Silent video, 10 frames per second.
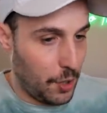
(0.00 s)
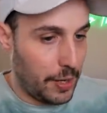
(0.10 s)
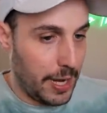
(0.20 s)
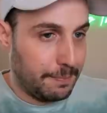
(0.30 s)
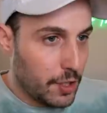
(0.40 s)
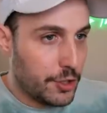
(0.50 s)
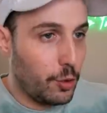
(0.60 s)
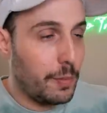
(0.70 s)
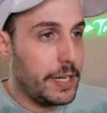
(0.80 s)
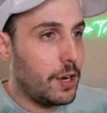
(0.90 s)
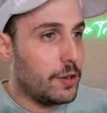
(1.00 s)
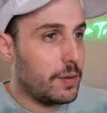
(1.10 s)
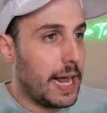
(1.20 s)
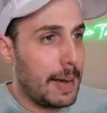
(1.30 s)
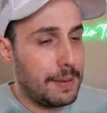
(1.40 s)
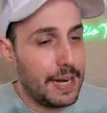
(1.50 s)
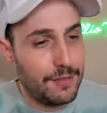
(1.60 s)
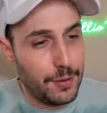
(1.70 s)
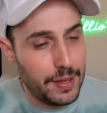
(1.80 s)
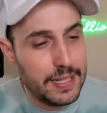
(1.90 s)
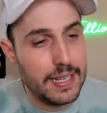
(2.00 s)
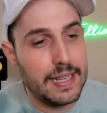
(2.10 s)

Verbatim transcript: Okay, so what we know is what happened after this